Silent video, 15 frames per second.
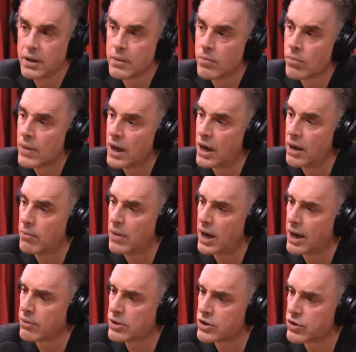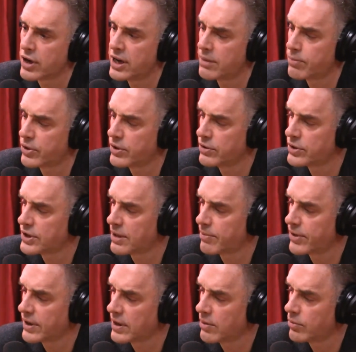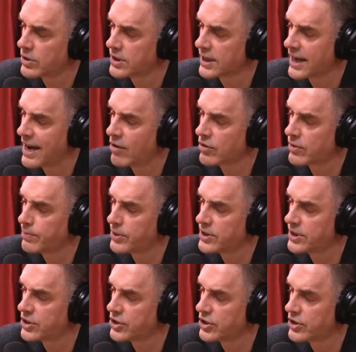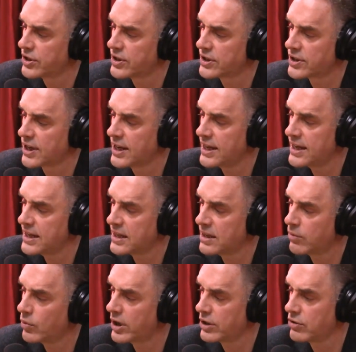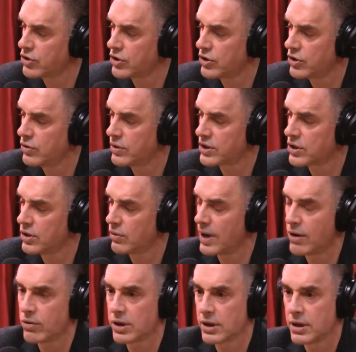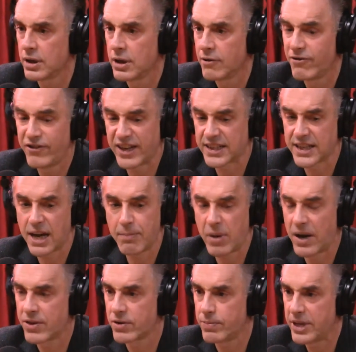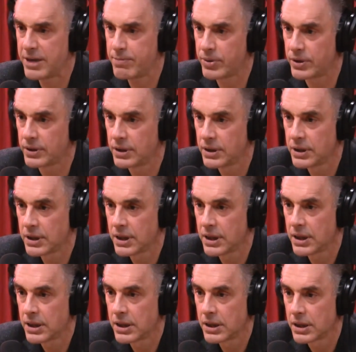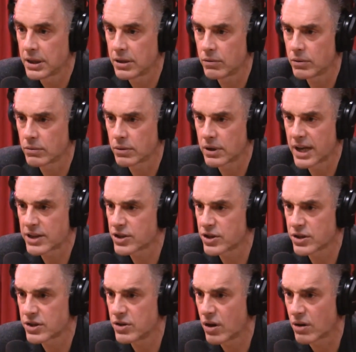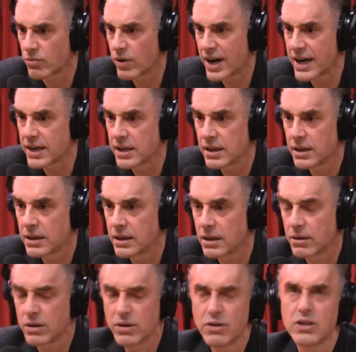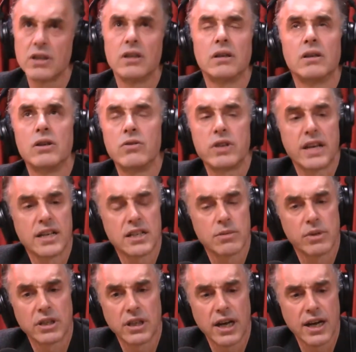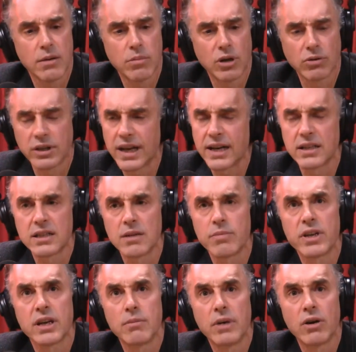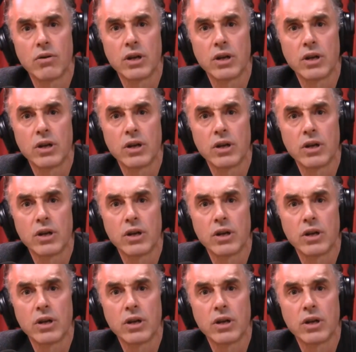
I was trying to produce something that was a counterposition to this idea that what you should do is go out and fix up other people. You know, that's just not right. And there's a New Testament line about that, something about,